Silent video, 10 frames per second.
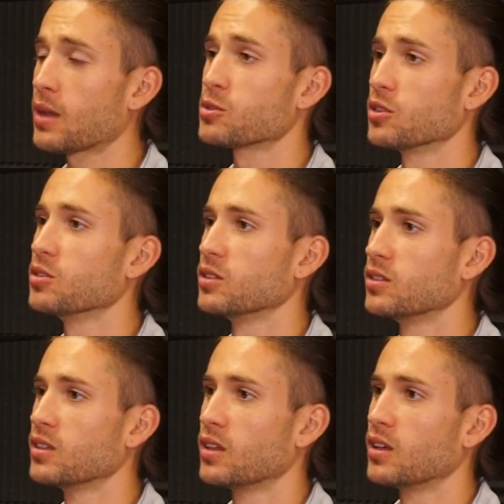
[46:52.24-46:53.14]
Absolutely.
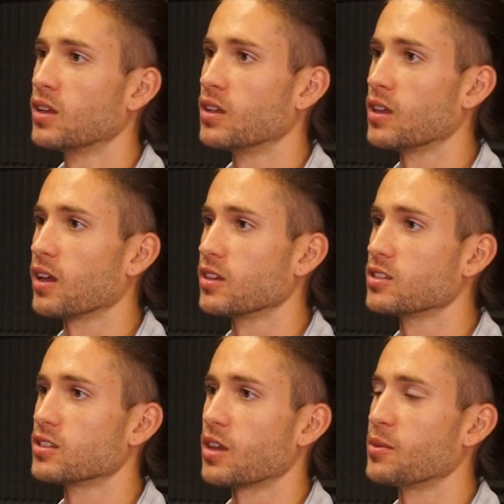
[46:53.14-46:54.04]
Yeah. Yeah,
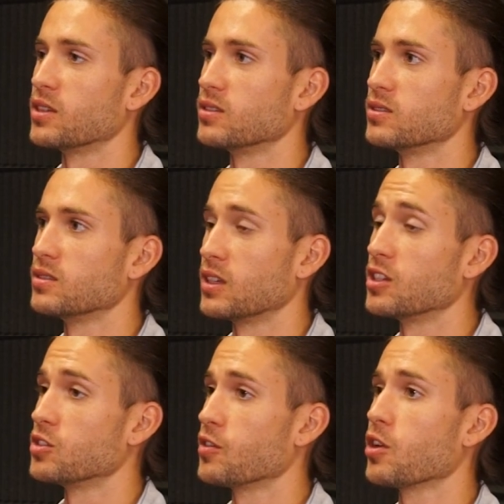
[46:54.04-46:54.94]
it's I mean, it
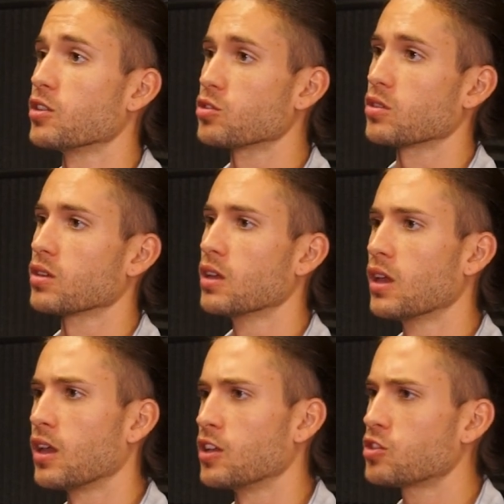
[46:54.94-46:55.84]
is very interesting.
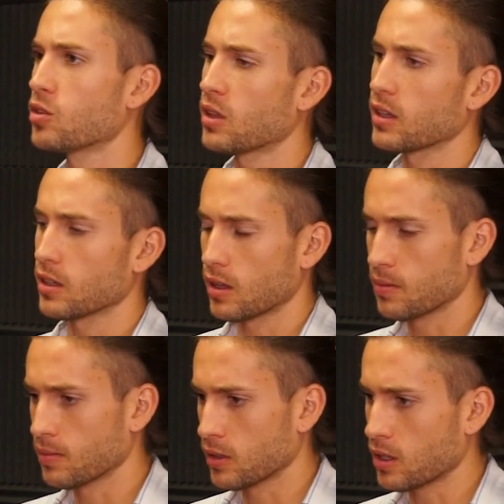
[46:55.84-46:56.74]
And so like
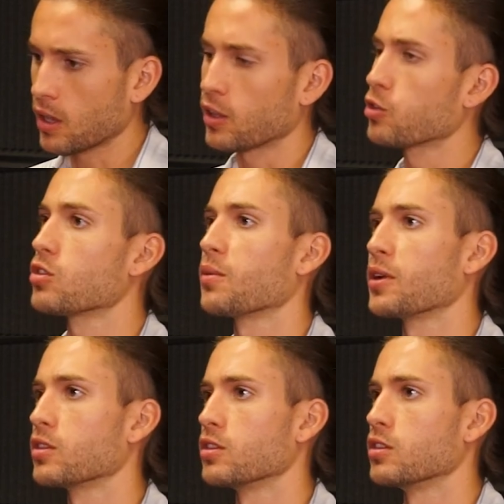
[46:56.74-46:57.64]
kind of like you're talking
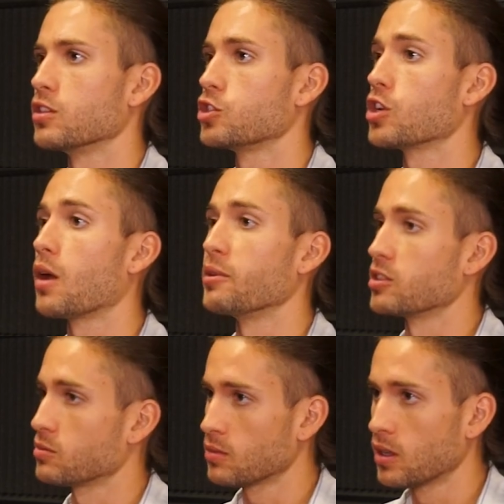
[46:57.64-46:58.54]
about the, the
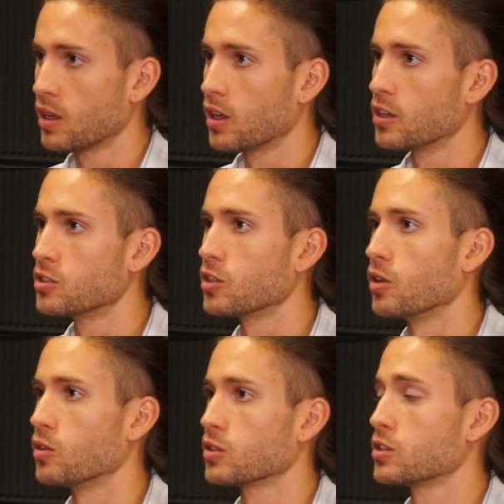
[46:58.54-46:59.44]
shamanism. Mm-hmm.
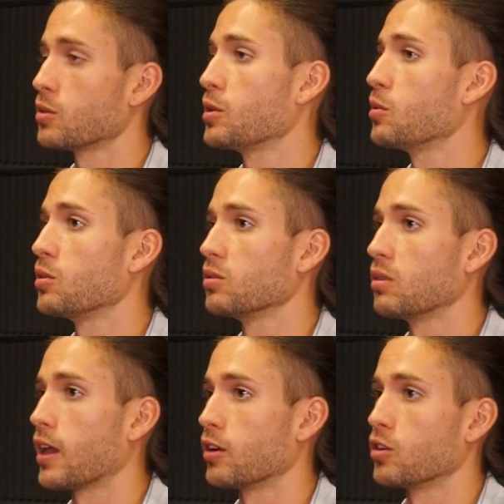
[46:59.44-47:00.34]
So, because some
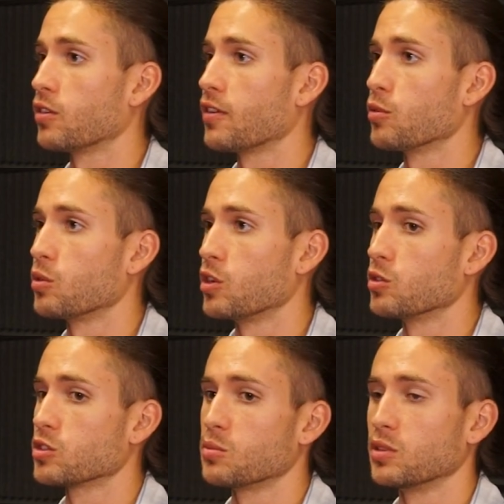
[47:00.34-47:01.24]
people, I don't know if everyone
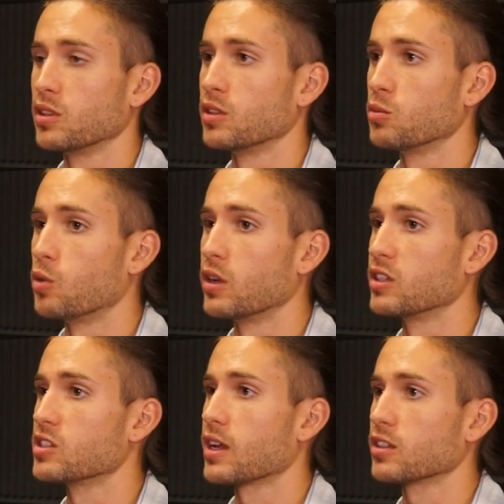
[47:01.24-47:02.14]
knows completely what
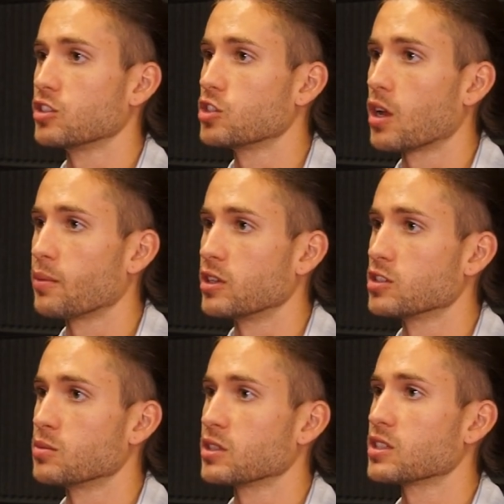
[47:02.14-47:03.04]
exactly
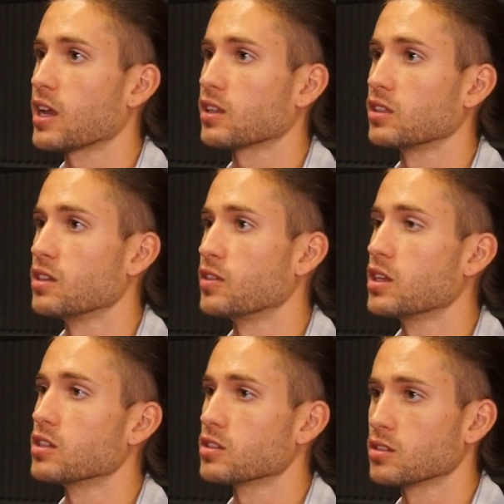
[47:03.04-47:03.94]
shamanism exactly
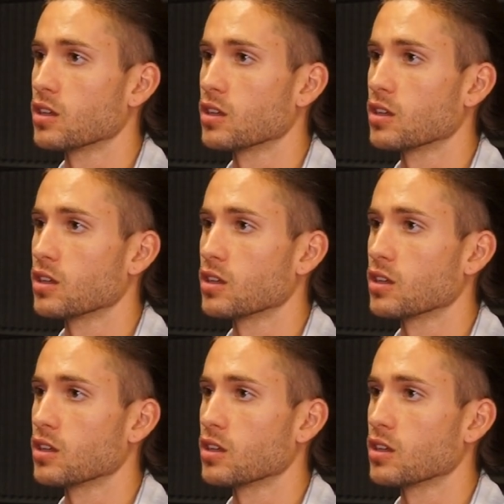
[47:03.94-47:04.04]
even is.